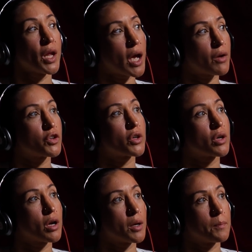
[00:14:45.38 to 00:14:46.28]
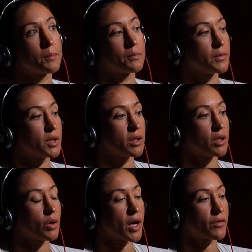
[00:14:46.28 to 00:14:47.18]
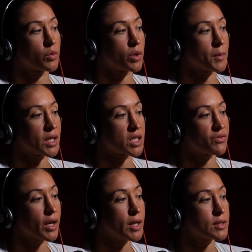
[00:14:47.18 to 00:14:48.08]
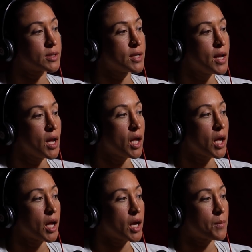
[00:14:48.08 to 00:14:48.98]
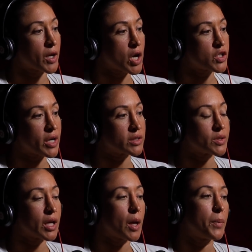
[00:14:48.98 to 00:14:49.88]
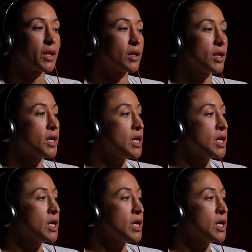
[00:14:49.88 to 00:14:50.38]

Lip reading: after, after one of my last fights, and my contract was up, and